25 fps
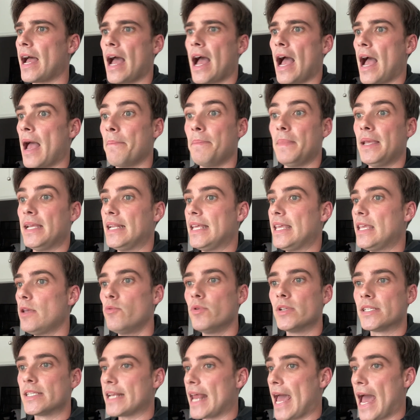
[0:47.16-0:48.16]
I mean, he
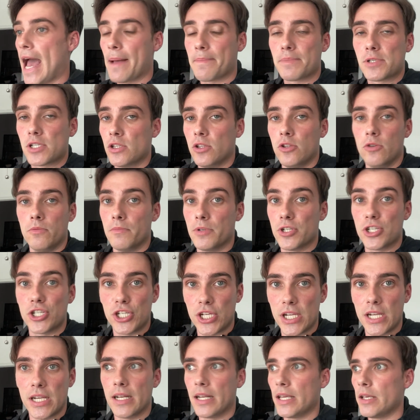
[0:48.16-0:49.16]
was an absolute
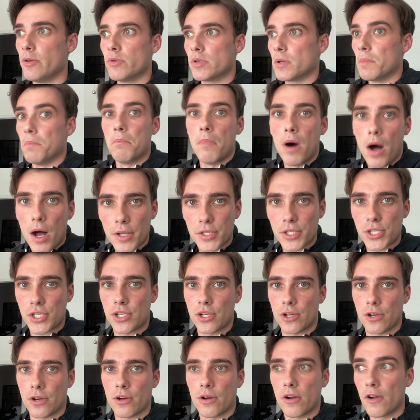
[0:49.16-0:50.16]
machine. He was a
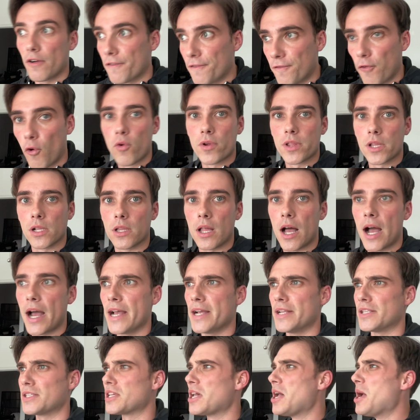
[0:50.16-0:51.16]
monster for the
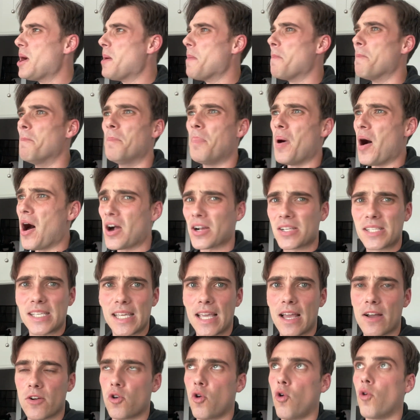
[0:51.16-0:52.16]
Lions,
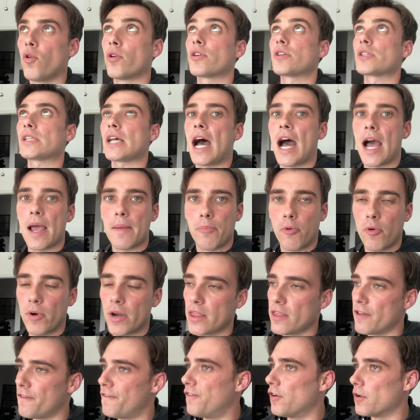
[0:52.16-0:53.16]
boxing out corners,
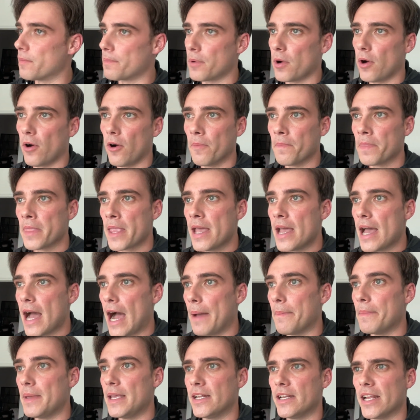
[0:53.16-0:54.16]
high-pointing the football.
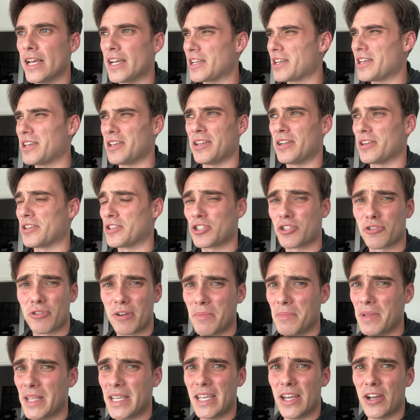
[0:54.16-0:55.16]
I mean,
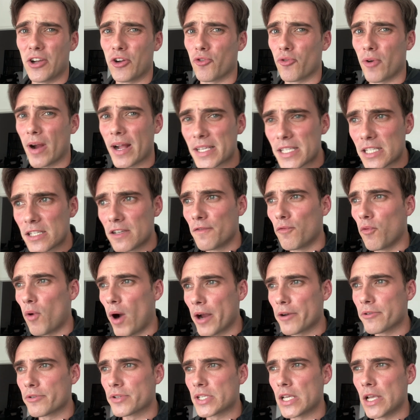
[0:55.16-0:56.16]
extremely aggressive
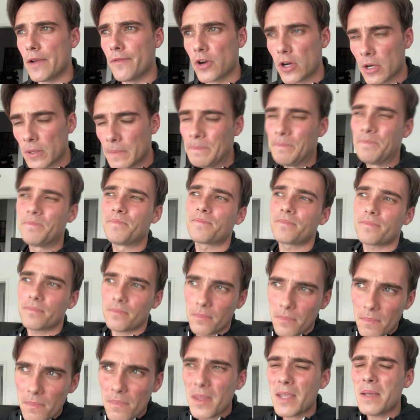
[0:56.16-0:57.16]
wide receiver.
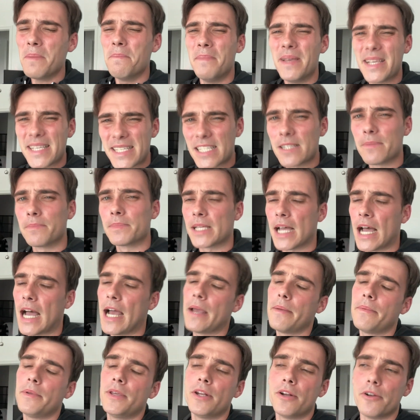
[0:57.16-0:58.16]
Missed some
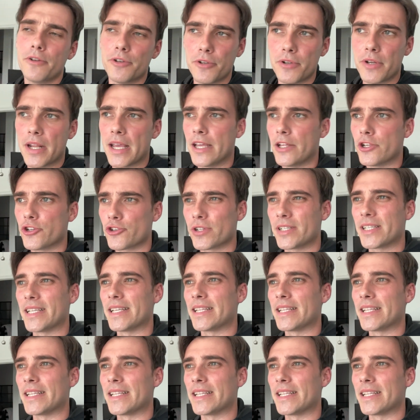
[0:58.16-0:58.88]
time, you know, due to injuries.